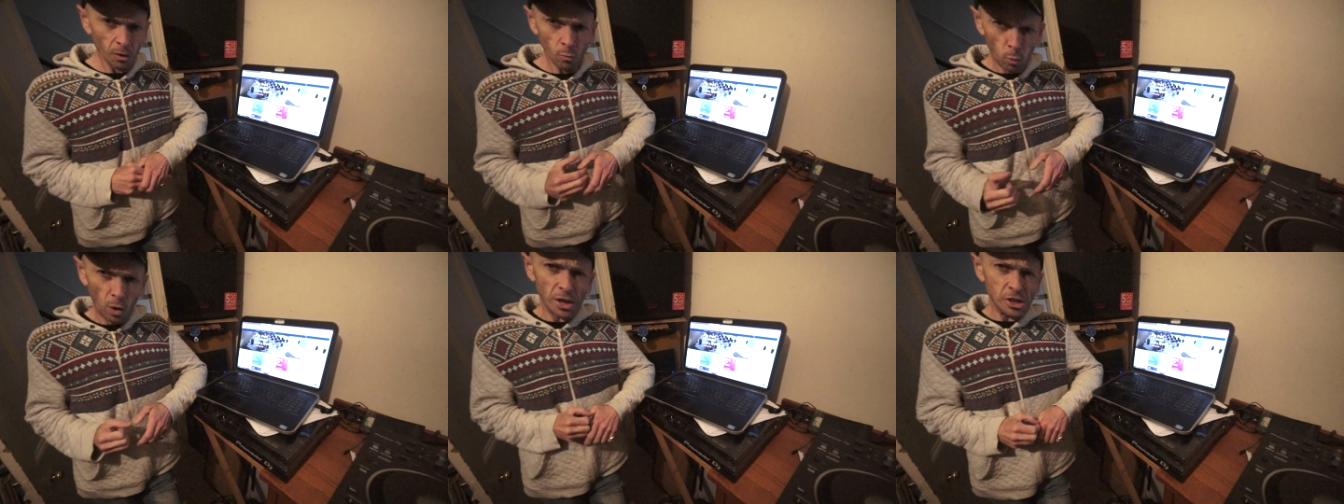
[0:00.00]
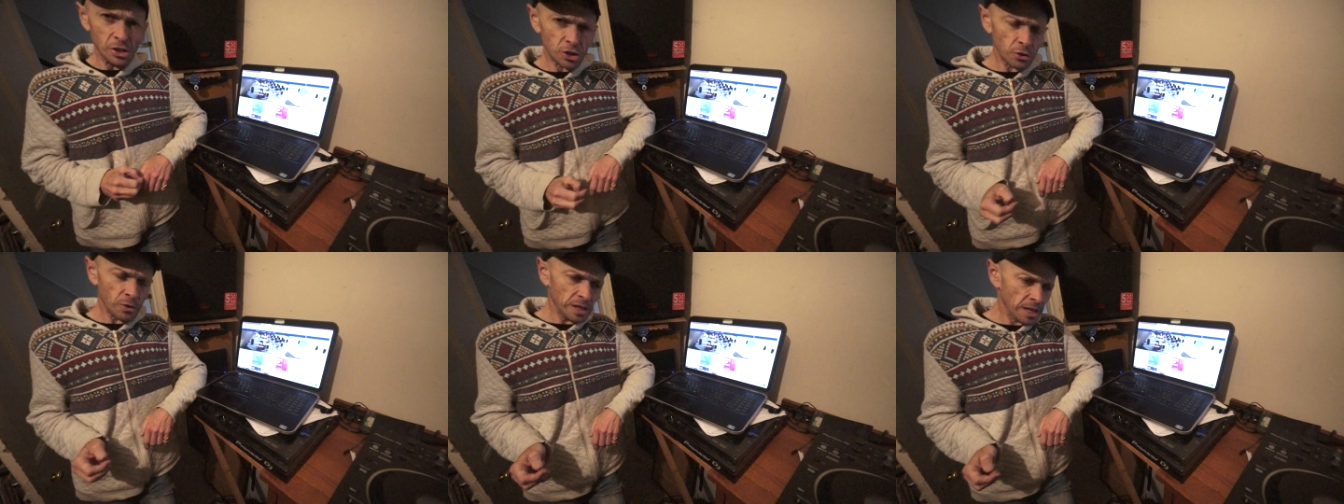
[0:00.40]
Why you're
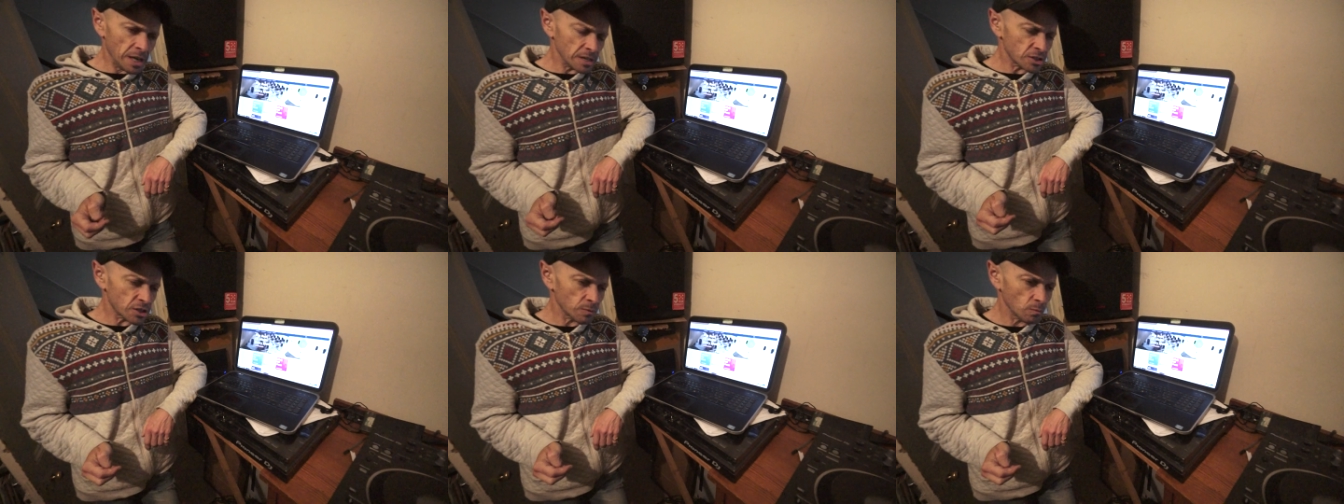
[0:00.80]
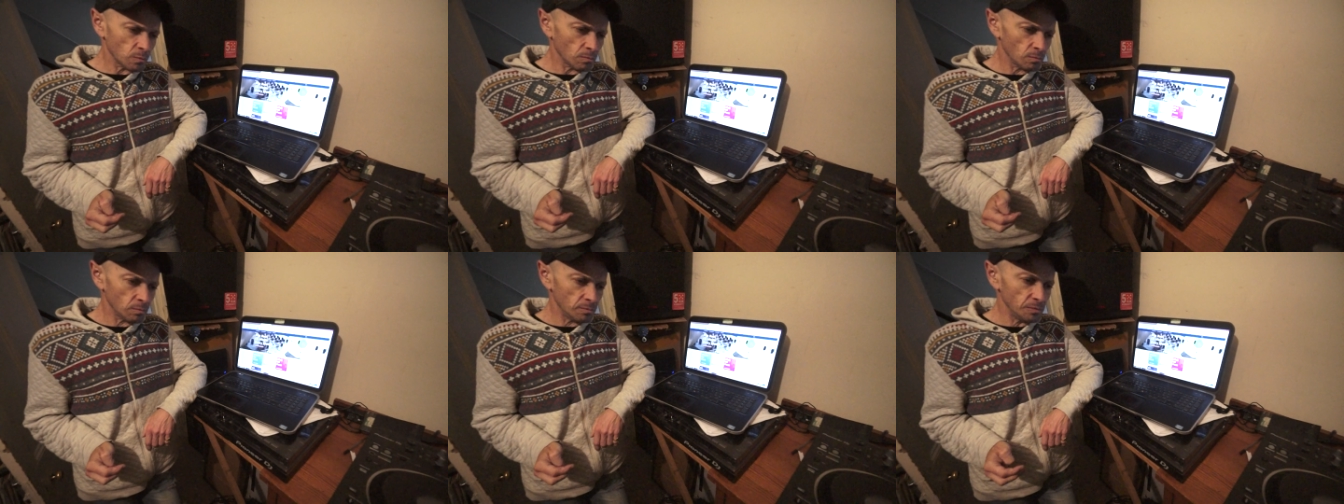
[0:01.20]
doing it?
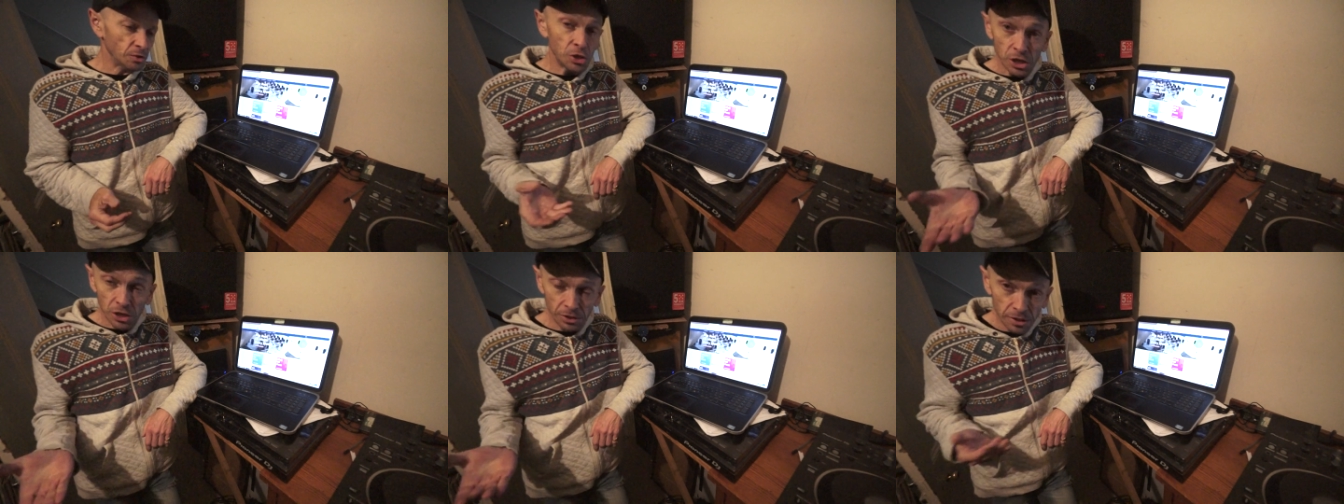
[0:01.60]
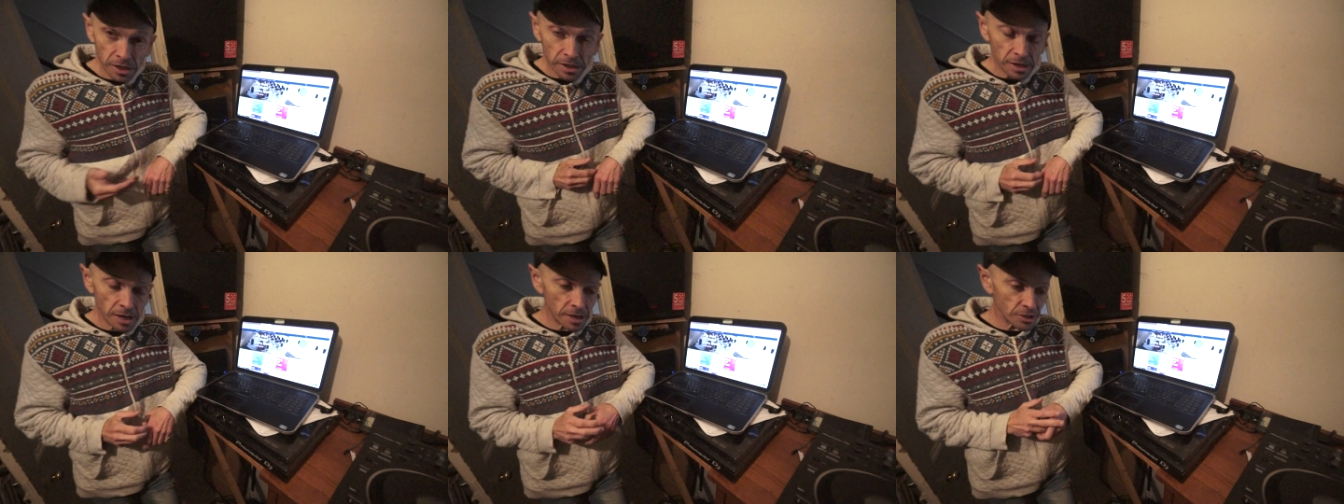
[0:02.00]
Do you
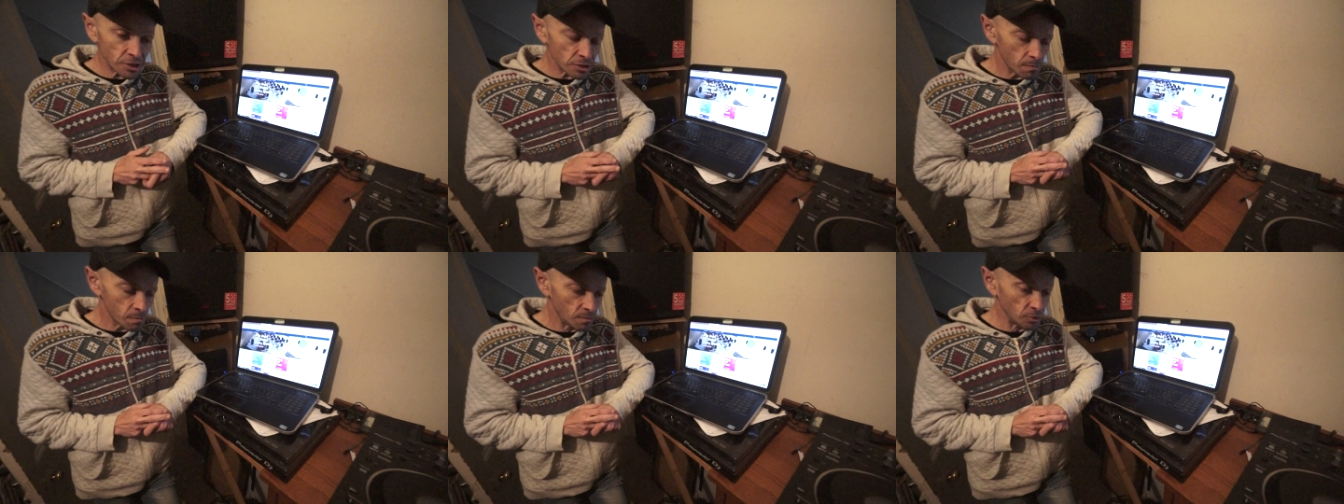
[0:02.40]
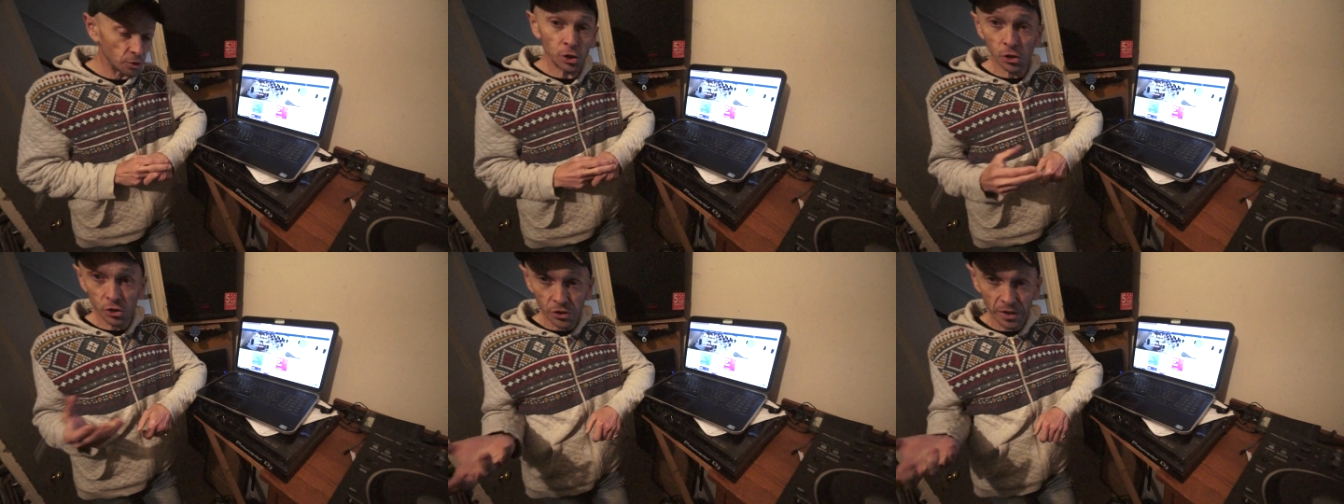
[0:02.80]
need it?
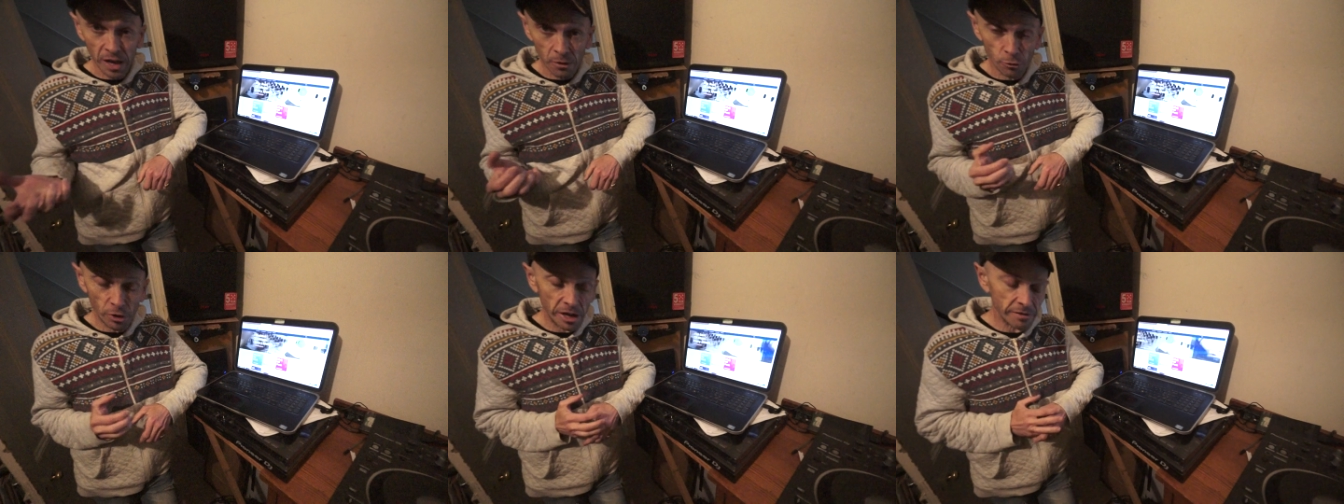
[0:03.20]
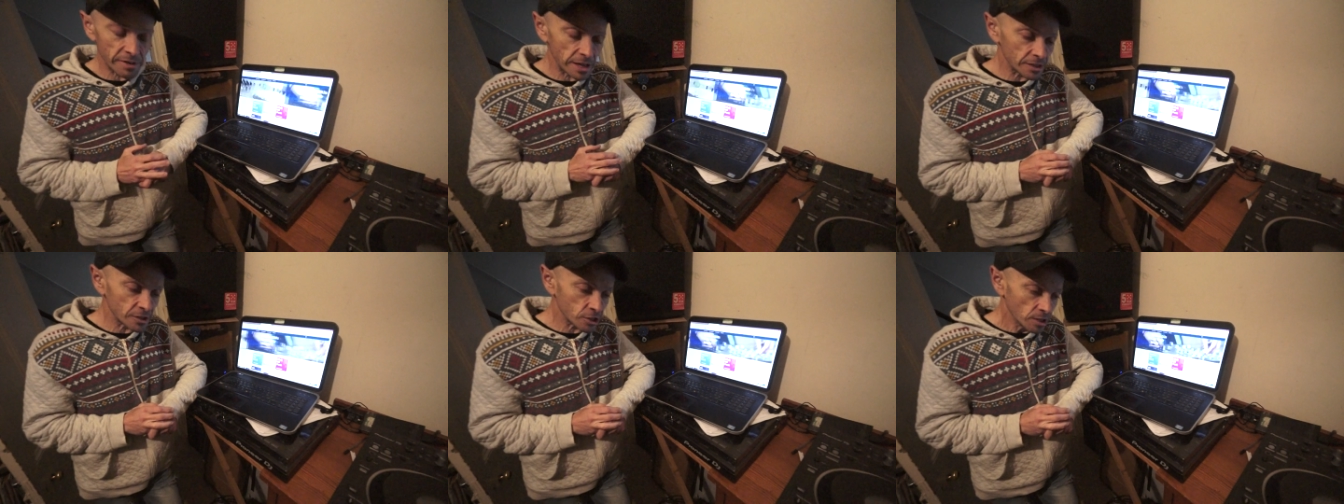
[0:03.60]
Should you get rid of
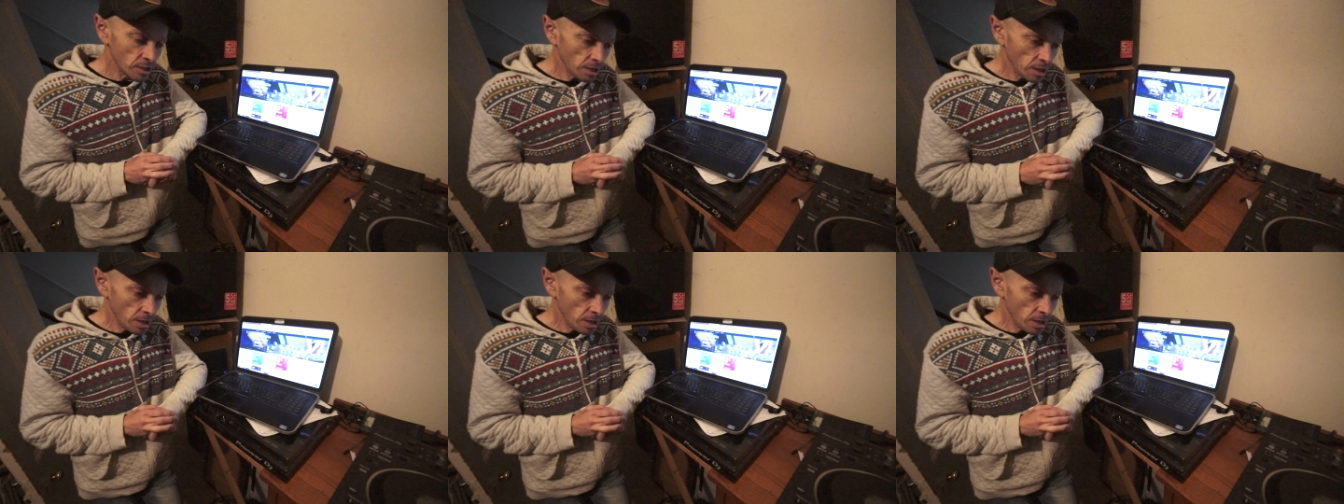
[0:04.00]
it?